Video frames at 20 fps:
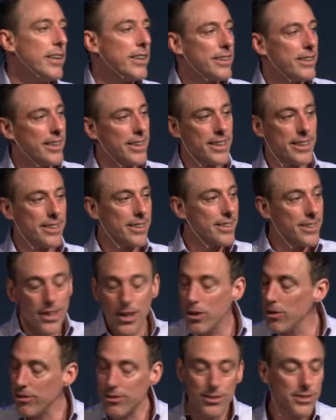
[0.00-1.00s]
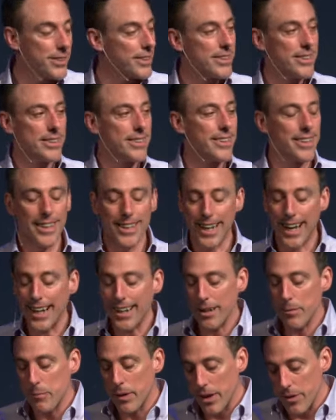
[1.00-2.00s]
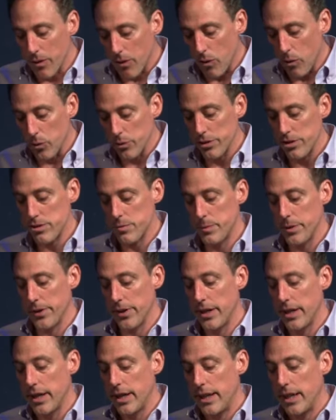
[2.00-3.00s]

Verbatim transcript: Like, no, they're guided by the Holy Spirit.